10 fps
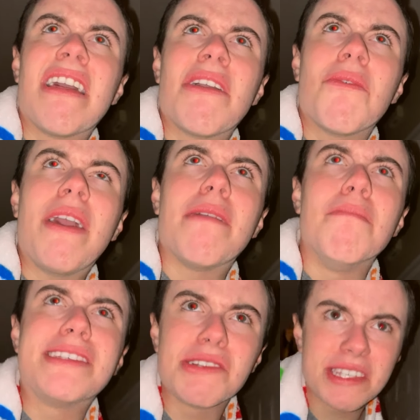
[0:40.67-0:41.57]
Wait,
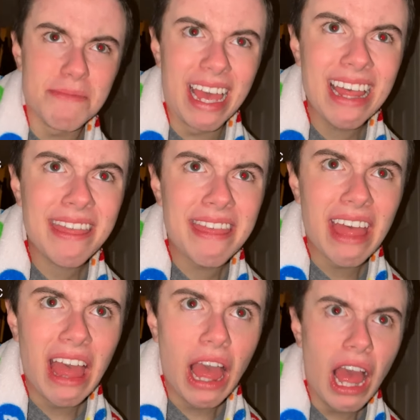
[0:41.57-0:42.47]
Mr. Smith?
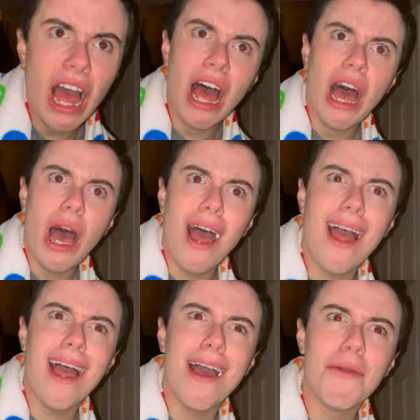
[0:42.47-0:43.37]
What
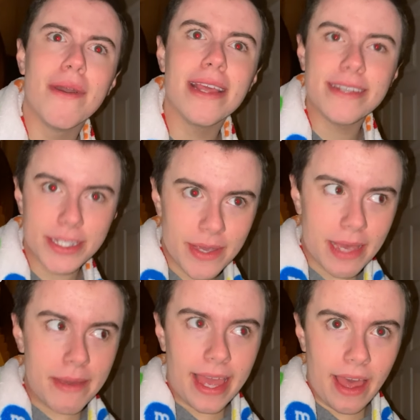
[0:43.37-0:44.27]
are you doing at
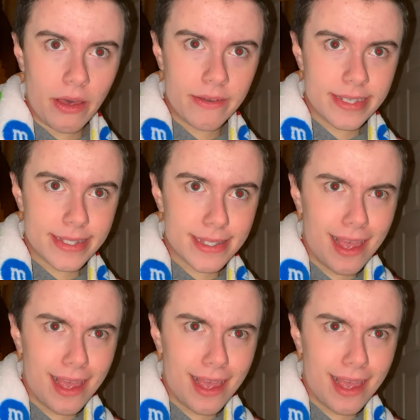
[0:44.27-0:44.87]
my house?